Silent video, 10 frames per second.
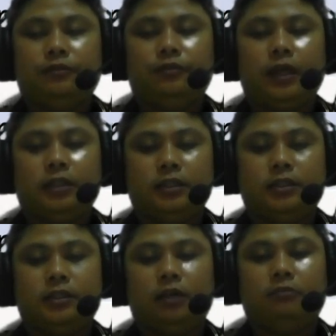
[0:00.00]
find
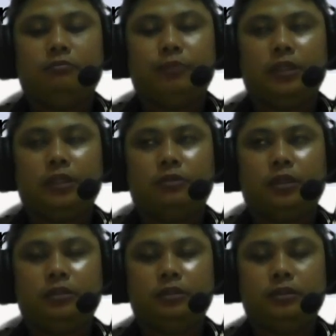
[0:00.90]
some
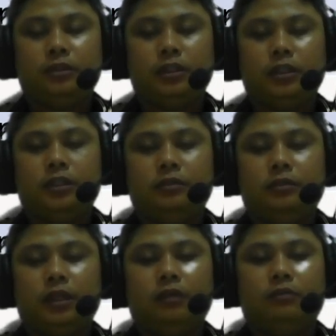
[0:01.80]
background
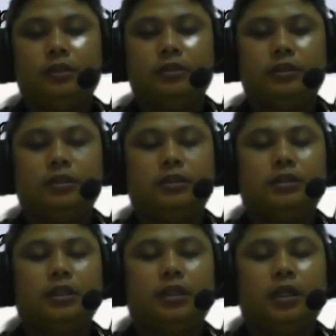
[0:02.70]
in our research,
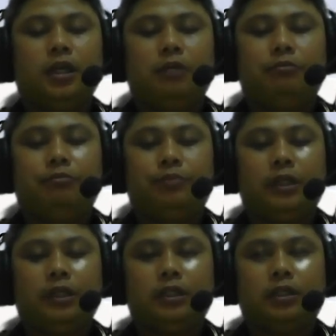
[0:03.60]

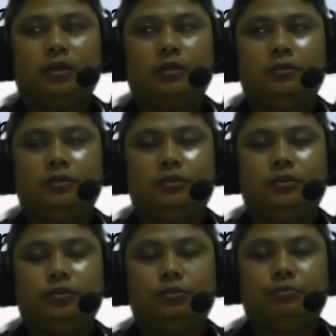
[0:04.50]
background
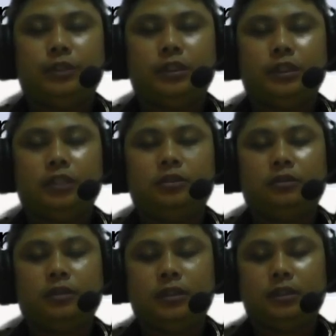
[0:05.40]
to be
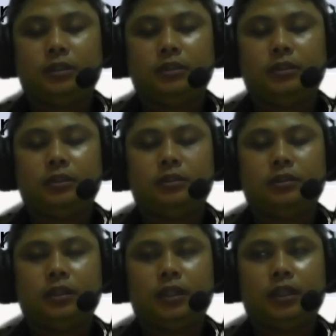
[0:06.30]
interesting
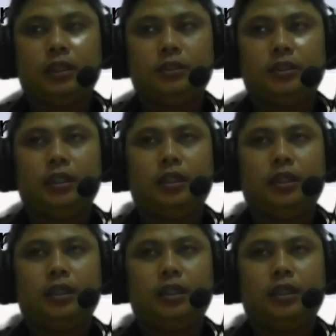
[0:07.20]
and